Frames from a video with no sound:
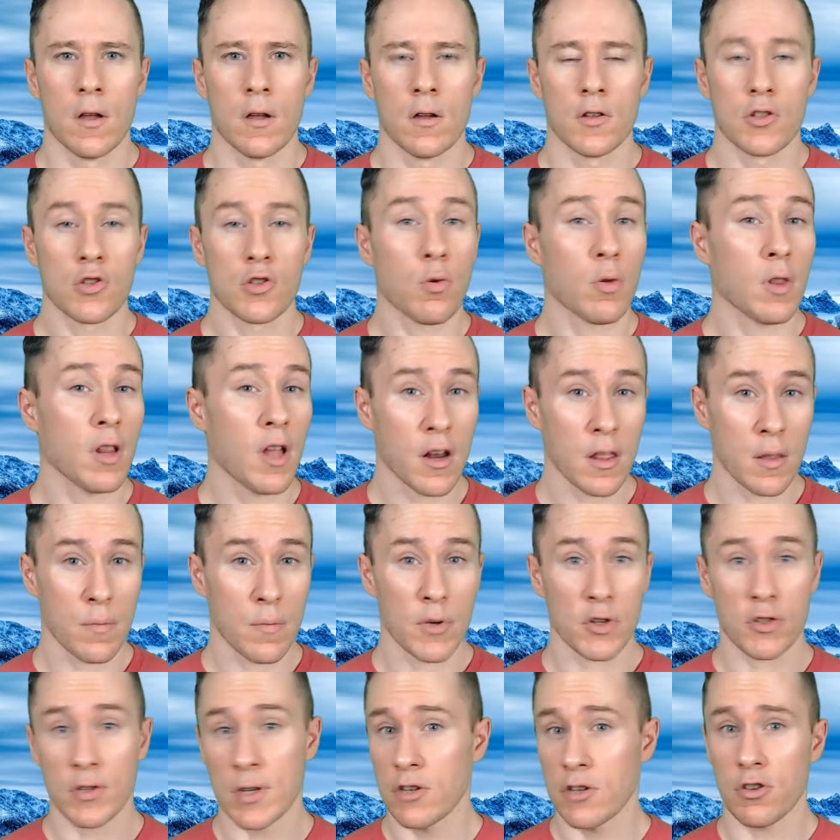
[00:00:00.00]
So a lot of the
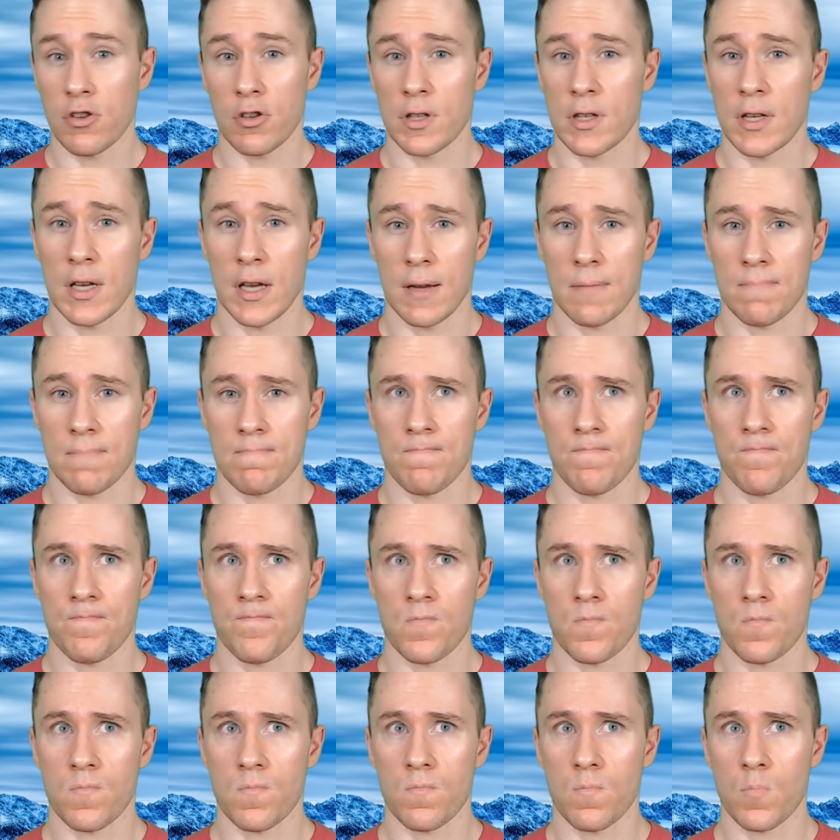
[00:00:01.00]
most interesting
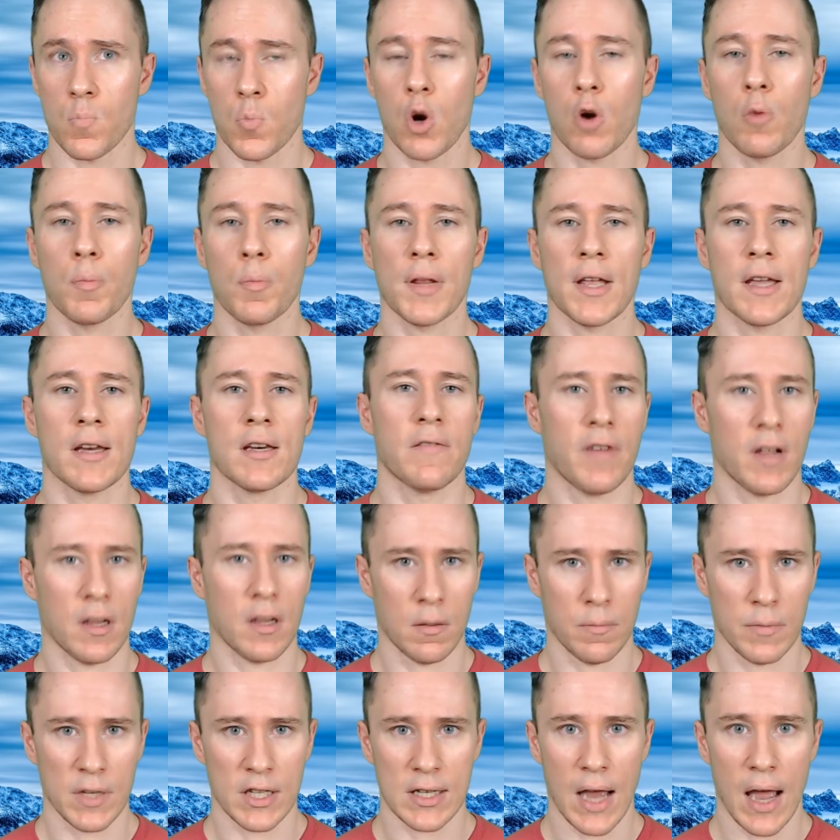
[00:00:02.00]
role-playing
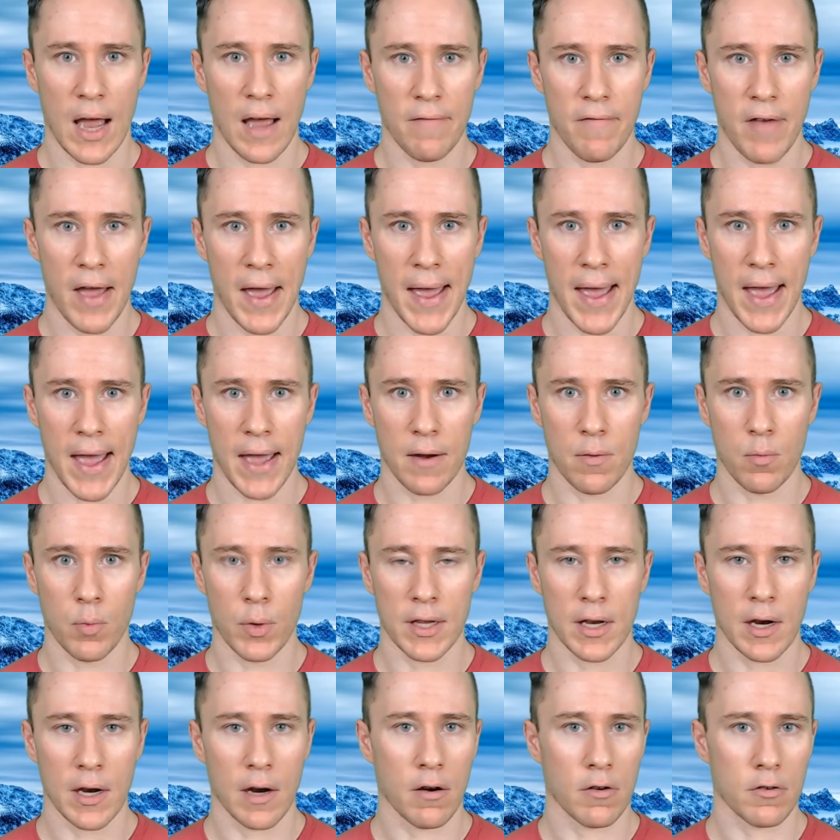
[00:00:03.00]
developments I've had with
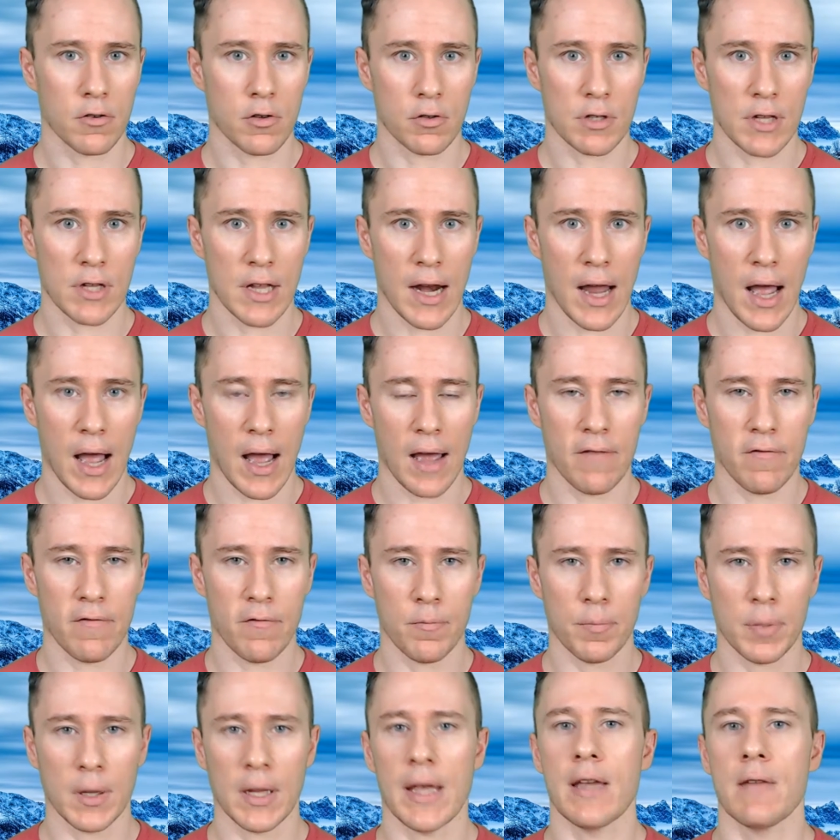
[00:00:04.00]
characters that I've
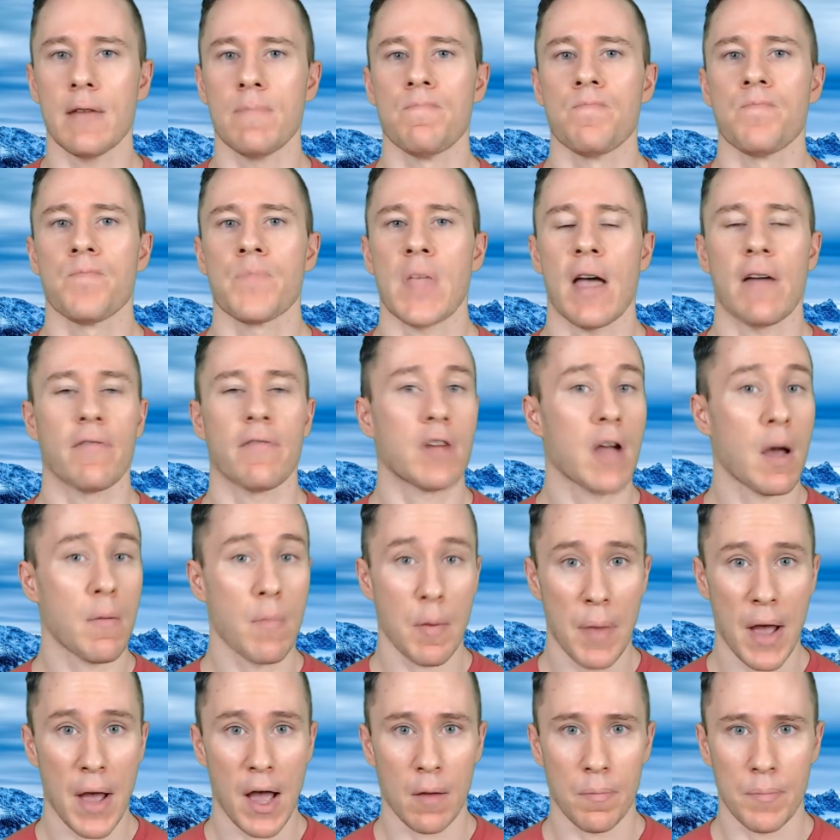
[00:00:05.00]
played have come
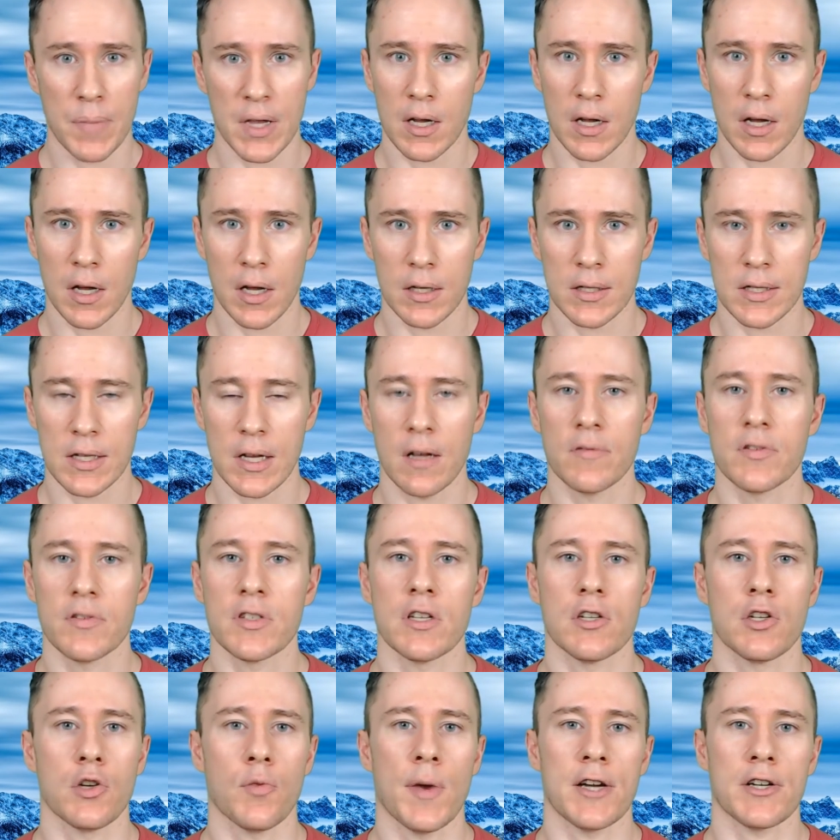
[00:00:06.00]
about because of
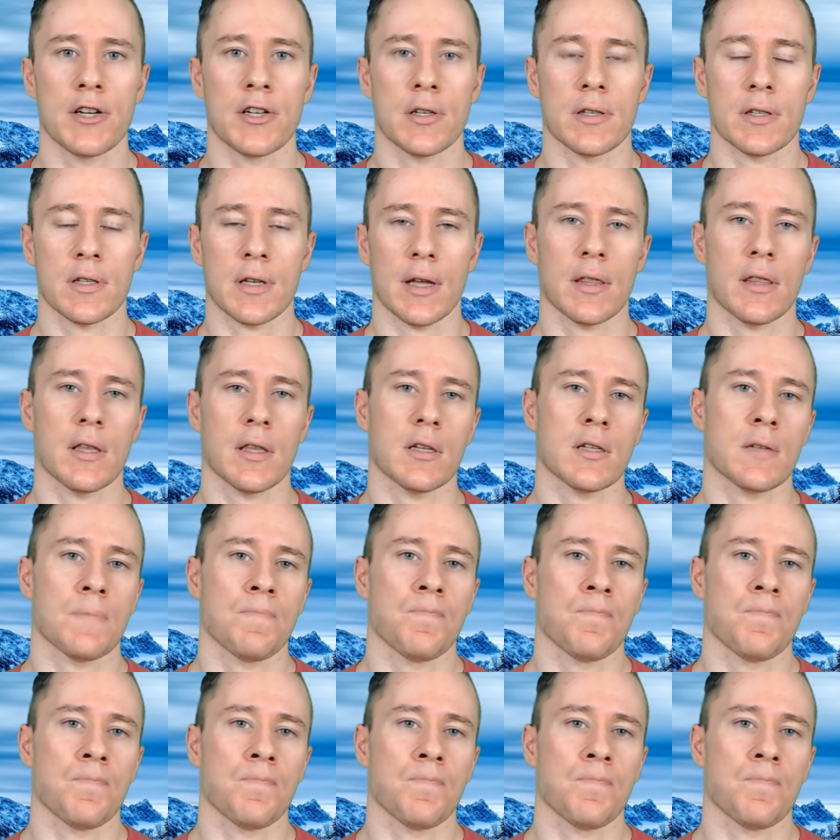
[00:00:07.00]
situations like this.